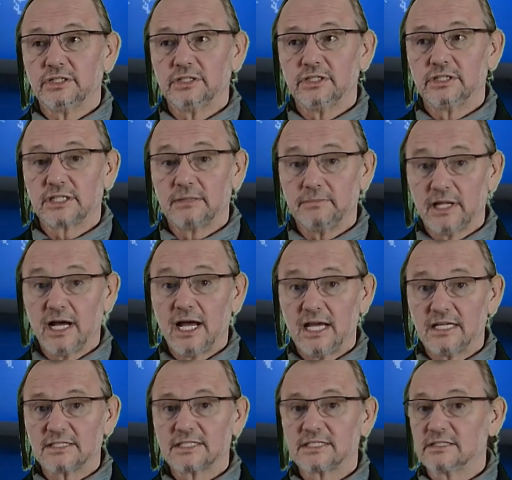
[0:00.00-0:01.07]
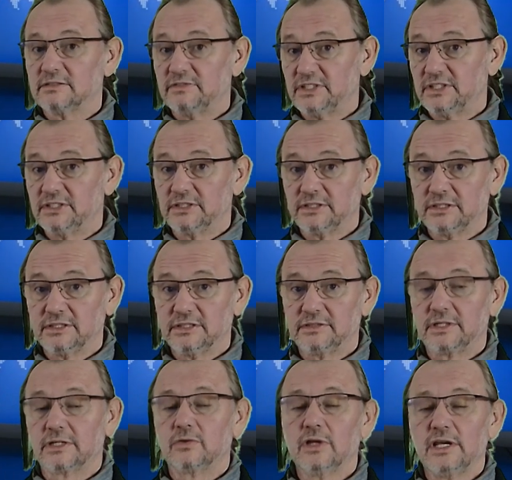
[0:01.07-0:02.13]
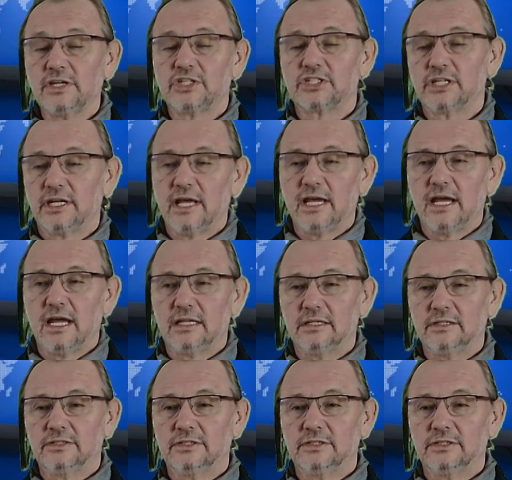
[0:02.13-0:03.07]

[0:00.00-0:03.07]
compliance with regulation, and